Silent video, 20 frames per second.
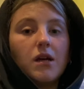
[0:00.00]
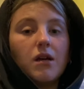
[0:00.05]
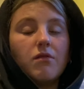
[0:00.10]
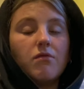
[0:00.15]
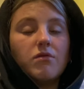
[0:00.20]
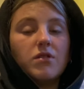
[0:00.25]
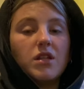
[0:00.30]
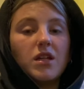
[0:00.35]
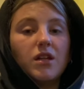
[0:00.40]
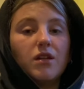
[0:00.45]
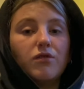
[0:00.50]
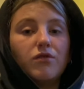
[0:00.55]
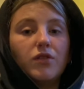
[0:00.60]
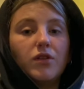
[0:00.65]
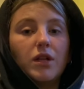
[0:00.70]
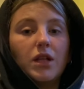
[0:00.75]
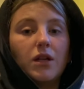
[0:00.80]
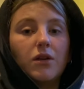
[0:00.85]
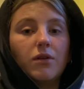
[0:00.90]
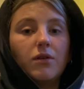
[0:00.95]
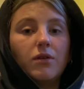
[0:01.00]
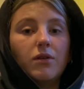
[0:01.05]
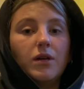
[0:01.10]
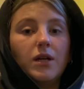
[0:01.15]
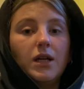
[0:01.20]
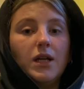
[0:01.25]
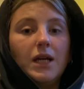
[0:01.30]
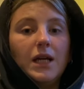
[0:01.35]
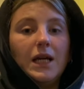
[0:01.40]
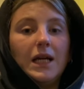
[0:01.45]
other than a few little
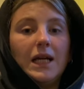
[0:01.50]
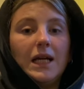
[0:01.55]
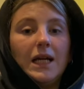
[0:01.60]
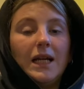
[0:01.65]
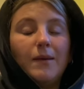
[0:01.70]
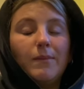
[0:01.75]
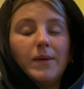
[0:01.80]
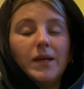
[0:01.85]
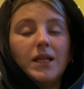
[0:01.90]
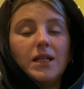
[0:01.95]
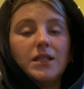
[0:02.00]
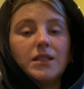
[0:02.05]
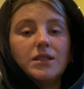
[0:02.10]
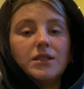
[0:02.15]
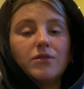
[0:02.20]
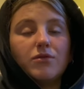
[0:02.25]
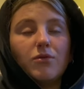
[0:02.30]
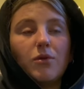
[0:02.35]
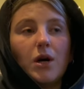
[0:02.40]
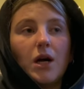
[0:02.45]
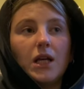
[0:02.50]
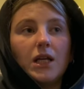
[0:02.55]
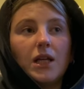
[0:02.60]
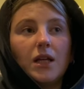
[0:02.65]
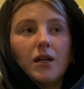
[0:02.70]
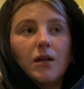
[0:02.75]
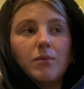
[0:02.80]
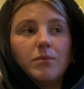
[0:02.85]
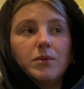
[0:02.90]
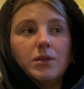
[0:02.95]
clippies of what I
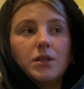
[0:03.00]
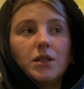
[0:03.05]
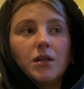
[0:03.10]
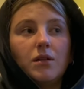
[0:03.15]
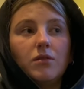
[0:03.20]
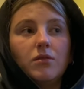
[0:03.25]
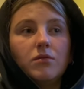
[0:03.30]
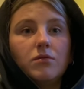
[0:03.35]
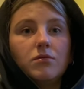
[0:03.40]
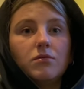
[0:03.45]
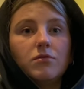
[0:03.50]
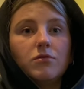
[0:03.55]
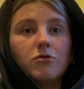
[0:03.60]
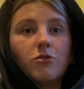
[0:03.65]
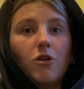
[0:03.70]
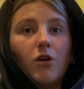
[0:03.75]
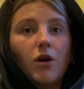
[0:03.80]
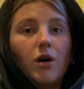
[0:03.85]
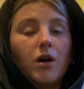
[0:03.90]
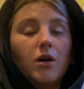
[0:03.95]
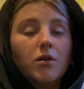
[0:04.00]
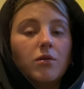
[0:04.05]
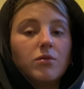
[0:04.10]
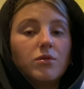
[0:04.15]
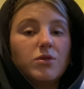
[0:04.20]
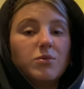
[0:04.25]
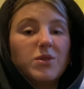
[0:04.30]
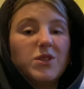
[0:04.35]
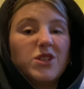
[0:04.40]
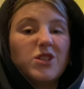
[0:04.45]
get up to.
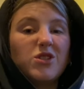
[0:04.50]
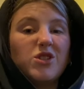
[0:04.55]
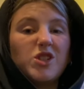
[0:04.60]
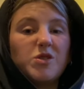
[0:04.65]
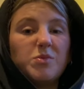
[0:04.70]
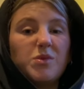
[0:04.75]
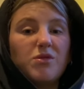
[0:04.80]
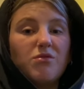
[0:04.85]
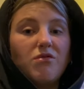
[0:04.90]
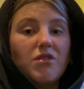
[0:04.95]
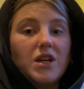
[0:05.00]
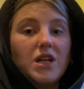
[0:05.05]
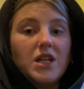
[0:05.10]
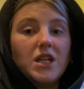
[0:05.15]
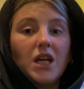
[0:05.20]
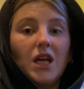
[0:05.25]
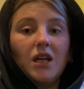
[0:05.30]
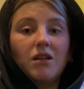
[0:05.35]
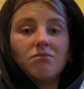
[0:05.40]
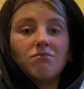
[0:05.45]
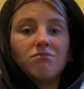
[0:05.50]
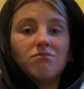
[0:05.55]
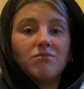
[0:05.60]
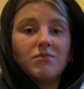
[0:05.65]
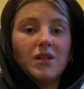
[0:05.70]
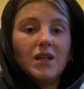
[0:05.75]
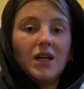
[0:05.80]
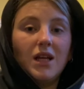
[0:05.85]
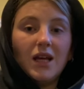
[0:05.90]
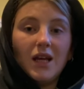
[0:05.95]
Which should just be reading
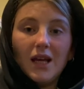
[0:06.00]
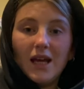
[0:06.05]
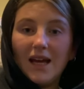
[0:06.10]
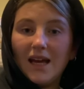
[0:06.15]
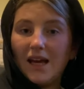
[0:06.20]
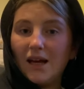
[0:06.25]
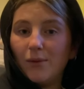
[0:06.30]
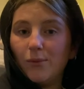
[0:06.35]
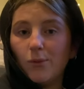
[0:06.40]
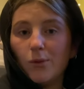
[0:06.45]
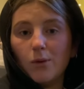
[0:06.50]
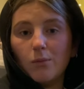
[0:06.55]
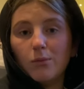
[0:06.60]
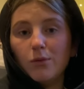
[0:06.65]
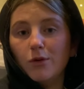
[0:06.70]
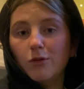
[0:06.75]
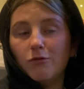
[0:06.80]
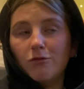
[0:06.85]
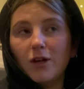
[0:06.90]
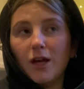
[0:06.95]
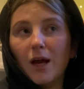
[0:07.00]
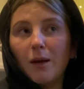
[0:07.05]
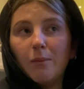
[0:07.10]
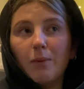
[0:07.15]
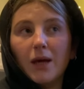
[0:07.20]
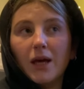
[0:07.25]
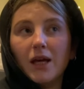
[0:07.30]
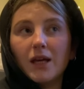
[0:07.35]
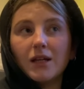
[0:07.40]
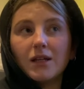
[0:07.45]
and what movie I
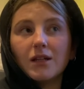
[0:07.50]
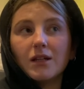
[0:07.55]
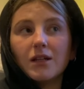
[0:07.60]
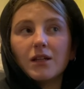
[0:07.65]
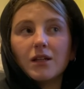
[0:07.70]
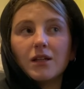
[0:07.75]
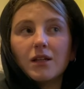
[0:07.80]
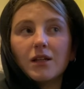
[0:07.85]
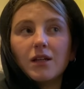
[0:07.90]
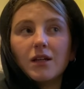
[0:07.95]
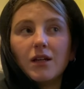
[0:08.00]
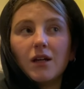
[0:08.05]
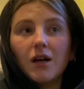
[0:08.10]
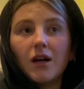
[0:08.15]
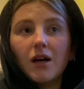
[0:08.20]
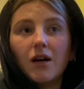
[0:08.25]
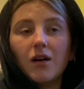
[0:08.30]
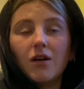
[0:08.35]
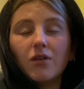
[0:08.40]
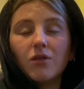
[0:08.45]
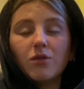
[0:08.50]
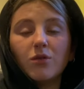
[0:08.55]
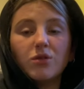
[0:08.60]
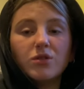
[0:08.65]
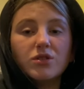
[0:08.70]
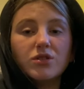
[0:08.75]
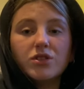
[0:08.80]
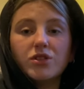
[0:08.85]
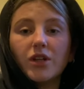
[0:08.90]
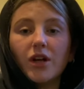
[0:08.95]
pick or
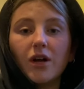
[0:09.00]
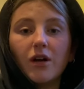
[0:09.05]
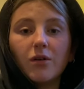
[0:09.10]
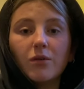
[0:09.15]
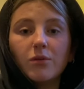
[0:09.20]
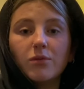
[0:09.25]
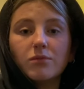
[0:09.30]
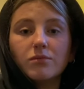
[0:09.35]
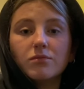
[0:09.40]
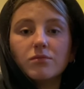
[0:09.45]
show.